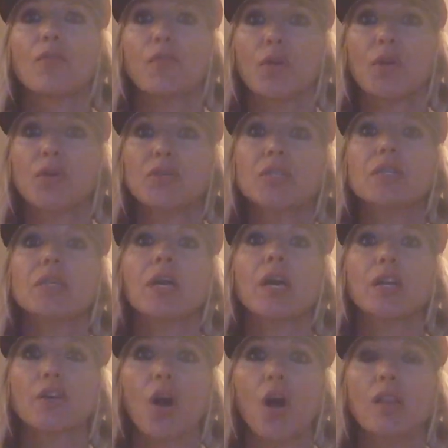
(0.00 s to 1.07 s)
First,
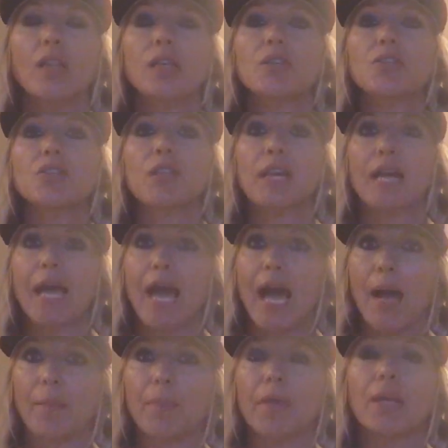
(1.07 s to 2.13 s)
acknowledge that it
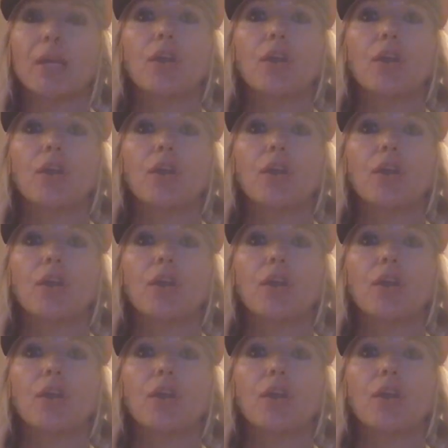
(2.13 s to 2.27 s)
happened.